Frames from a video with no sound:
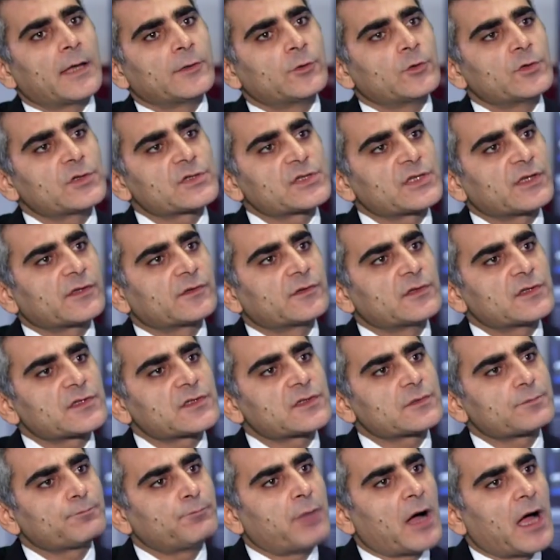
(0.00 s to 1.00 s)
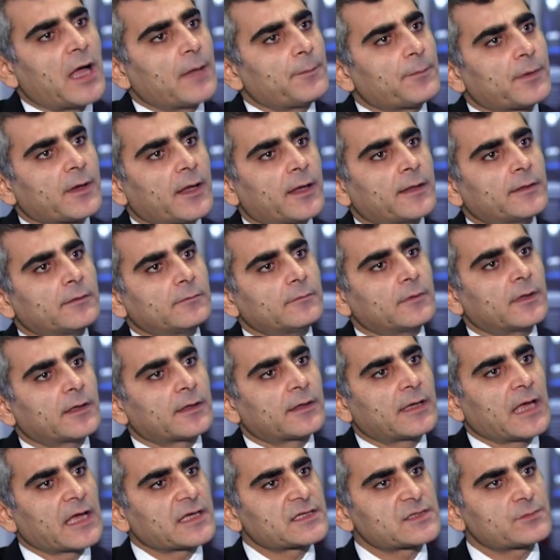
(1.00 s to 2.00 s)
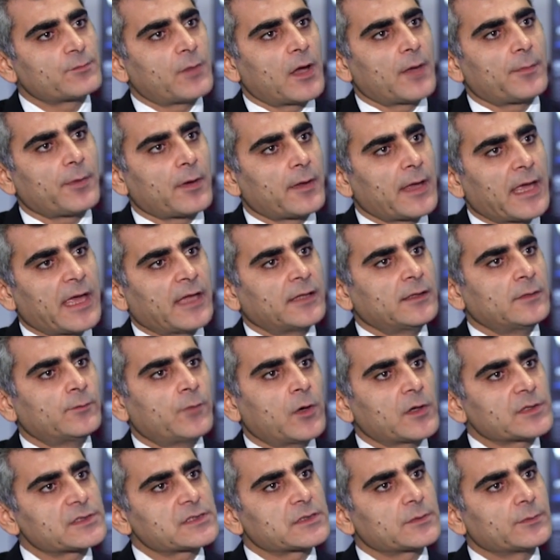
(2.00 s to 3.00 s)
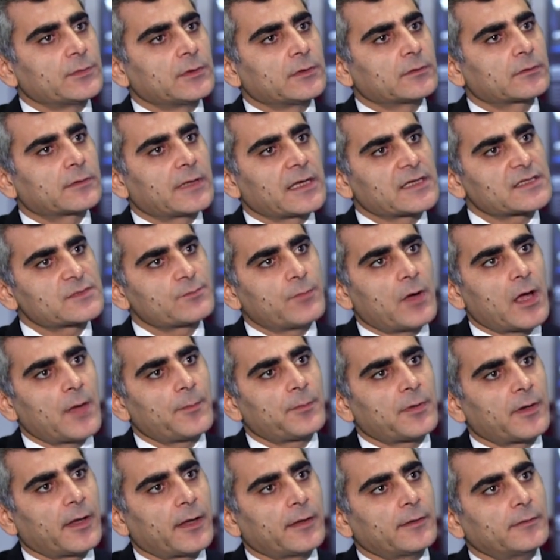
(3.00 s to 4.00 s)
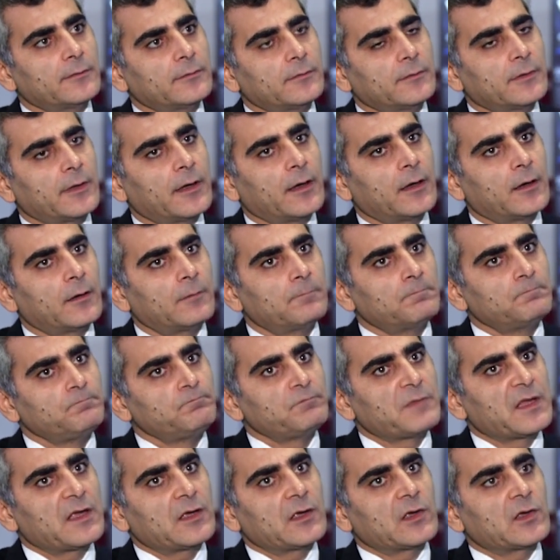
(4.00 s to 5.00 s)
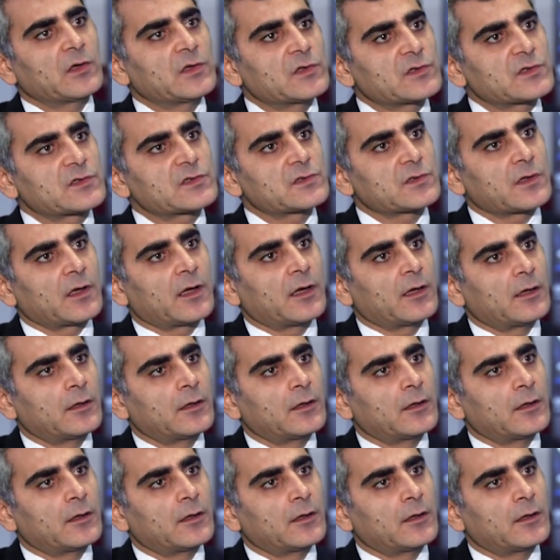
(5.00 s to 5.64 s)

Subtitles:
Do you think this pipeline, gas pipeline, any possible gas pipeline, is